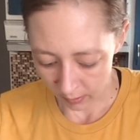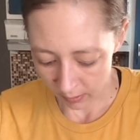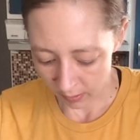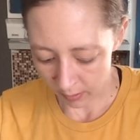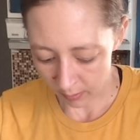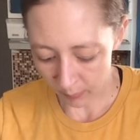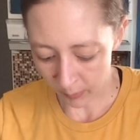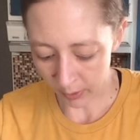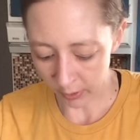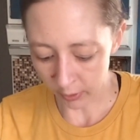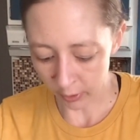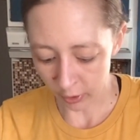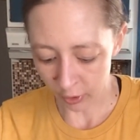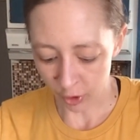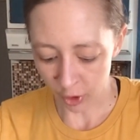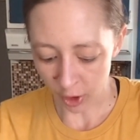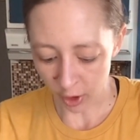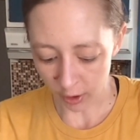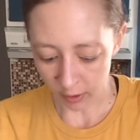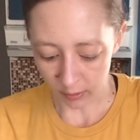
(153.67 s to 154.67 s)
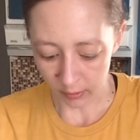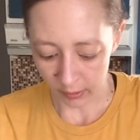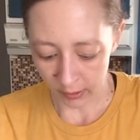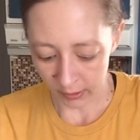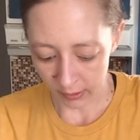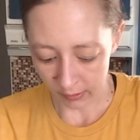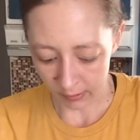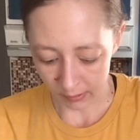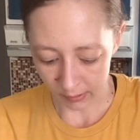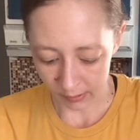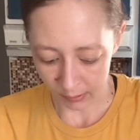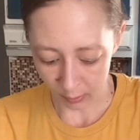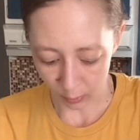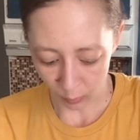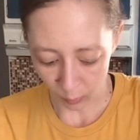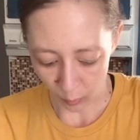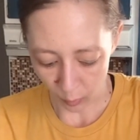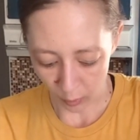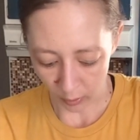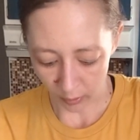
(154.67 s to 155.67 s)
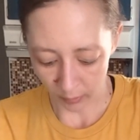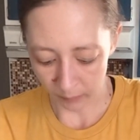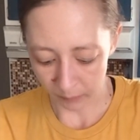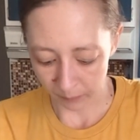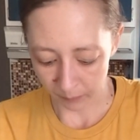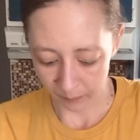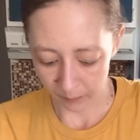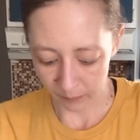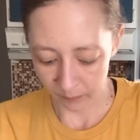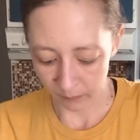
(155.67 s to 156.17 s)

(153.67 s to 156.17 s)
the butter and chocolate is still warm.